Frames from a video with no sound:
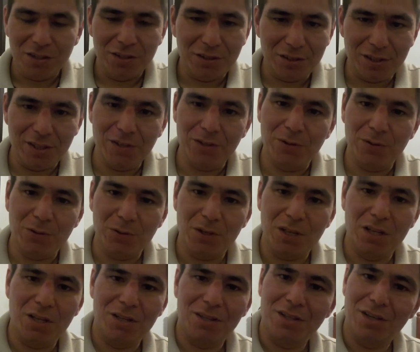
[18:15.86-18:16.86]

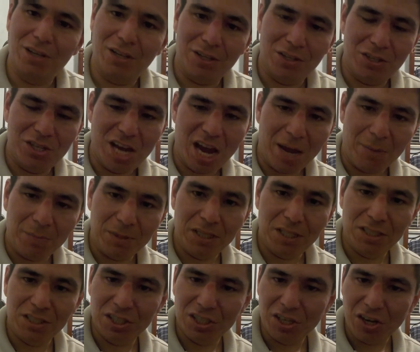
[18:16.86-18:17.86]
The
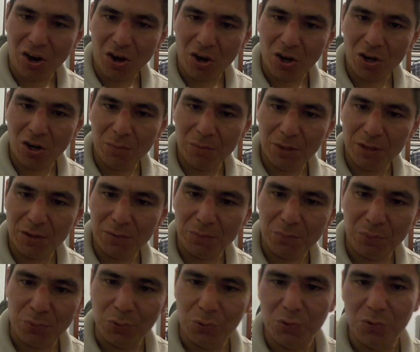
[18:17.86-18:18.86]
Japanese economy
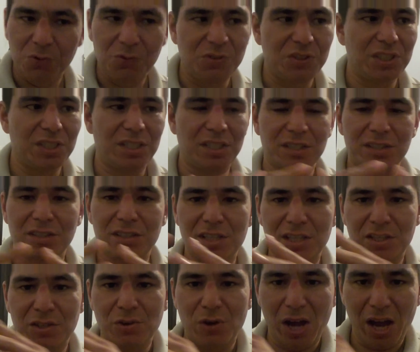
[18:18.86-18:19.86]
improves, and
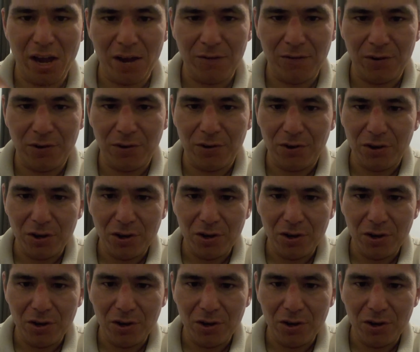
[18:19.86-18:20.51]
then you have a